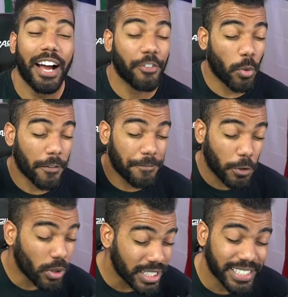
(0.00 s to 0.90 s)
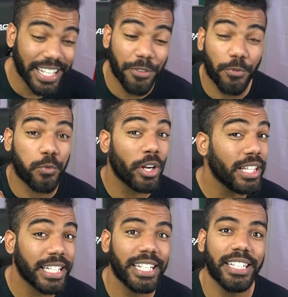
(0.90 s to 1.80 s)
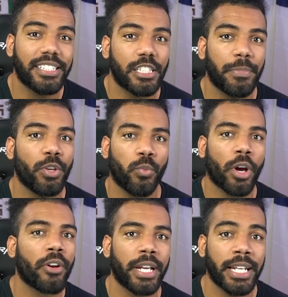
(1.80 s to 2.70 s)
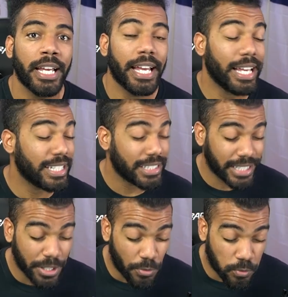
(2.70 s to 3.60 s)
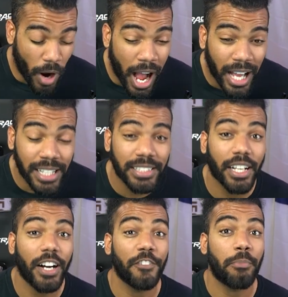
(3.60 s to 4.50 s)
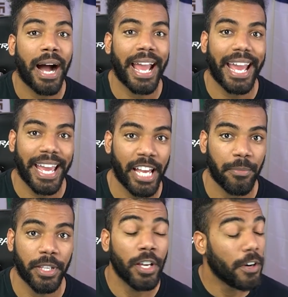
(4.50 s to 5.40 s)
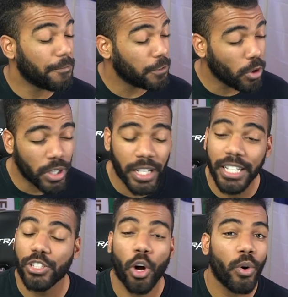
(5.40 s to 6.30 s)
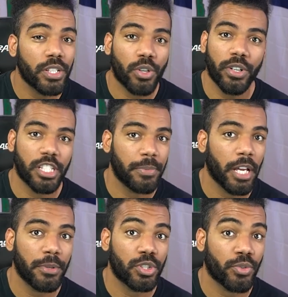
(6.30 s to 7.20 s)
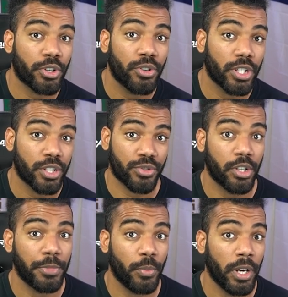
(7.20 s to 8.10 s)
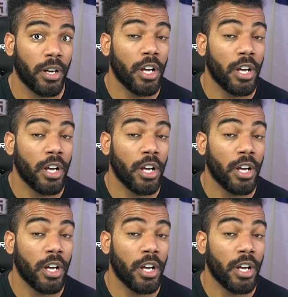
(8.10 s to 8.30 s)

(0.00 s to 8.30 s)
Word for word: However, where Florida State really needs to be worried is the rise of Miami. Florida is always going to be able to recruit extremely well,